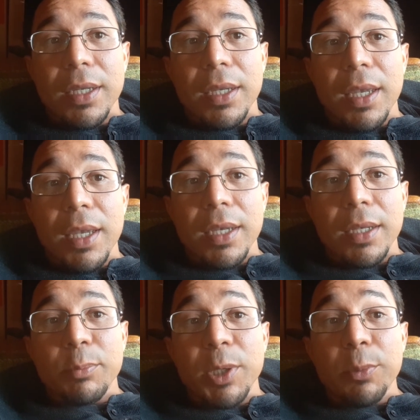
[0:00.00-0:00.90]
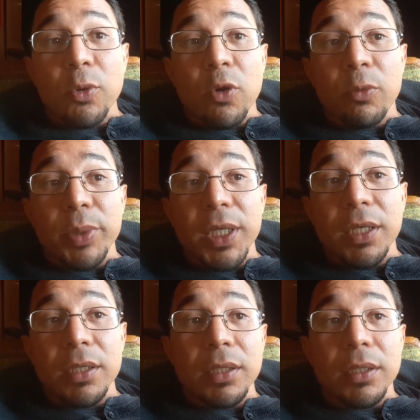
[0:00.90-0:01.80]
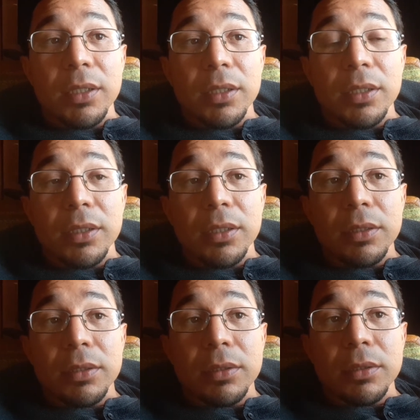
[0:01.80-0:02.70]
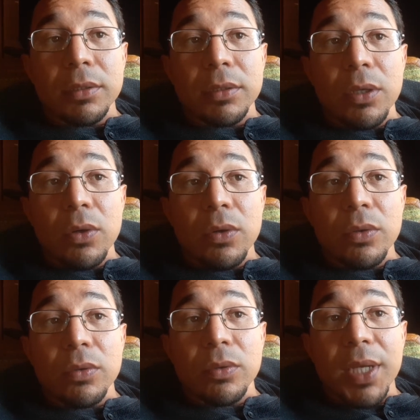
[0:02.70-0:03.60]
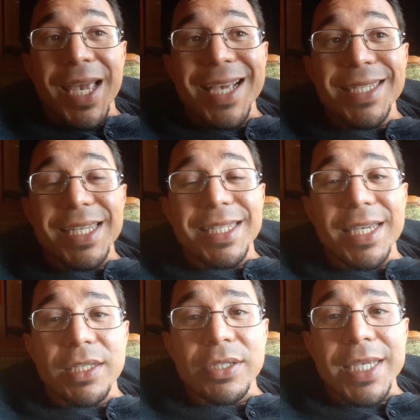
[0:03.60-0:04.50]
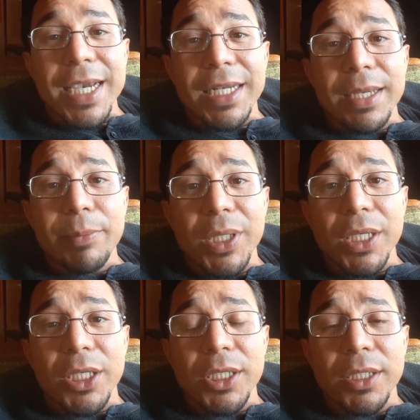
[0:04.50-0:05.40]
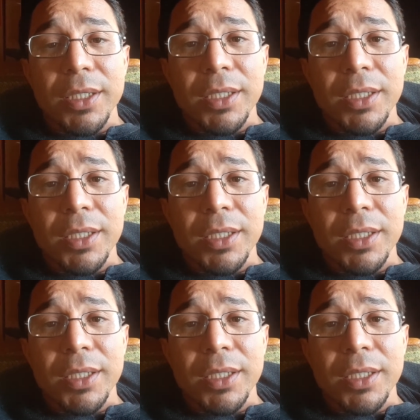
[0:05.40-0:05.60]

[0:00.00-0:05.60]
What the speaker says: and people won't be so hesitant to take an image